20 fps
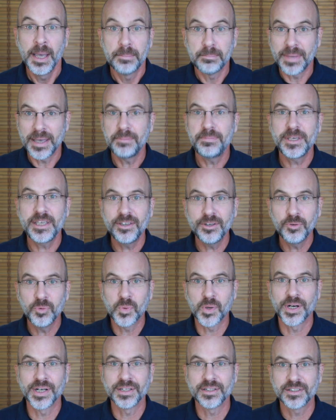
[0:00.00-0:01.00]
Maybe you
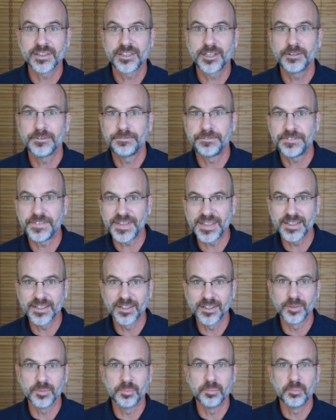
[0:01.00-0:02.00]
want to
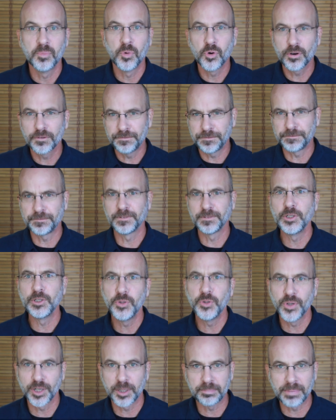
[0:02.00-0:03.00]
feel more
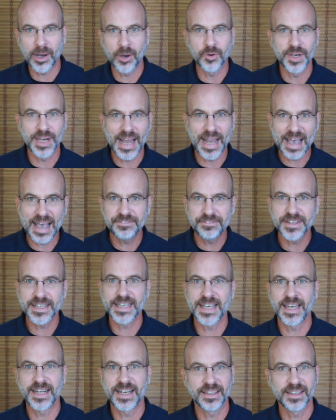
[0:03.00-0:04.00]
fluid about
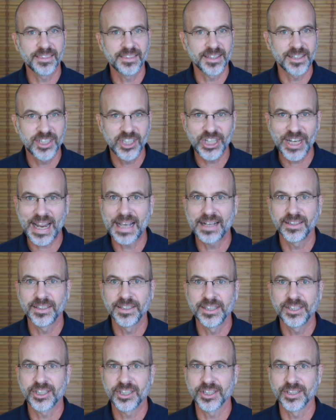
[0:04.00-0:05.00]
navigating the
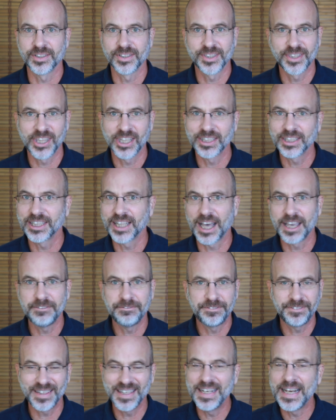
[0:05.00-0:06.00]
challenges that
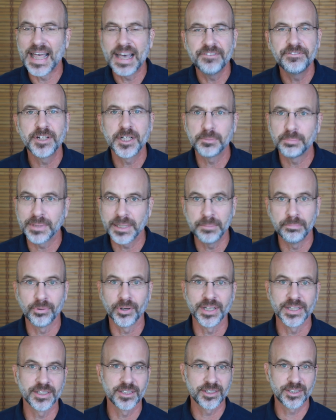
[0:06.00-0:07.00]
life inevitably
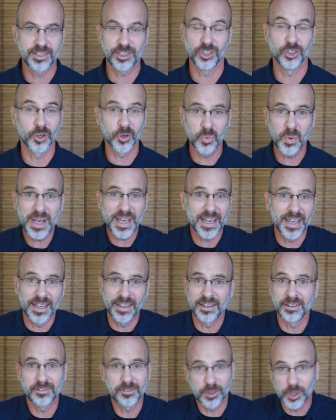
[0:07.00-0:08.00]
brings your way,
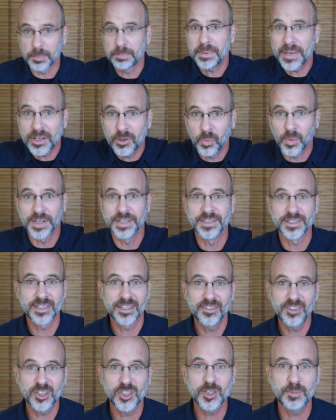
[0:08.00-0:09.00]
and the big ones
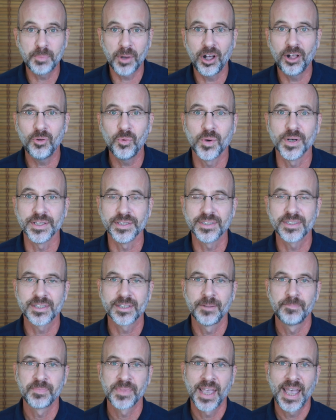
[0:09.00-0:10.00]
and the small
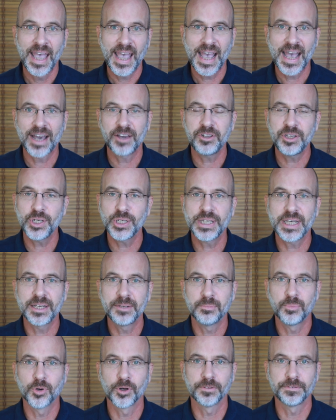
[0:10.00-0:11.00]
ones. How do you
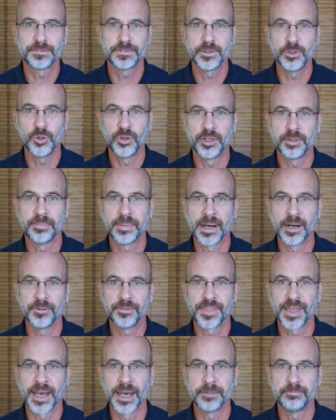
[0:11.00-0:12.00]
get more fluid
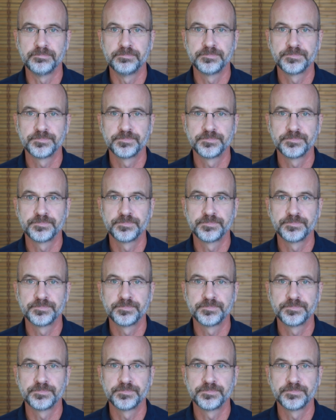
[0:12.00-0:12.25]
about that?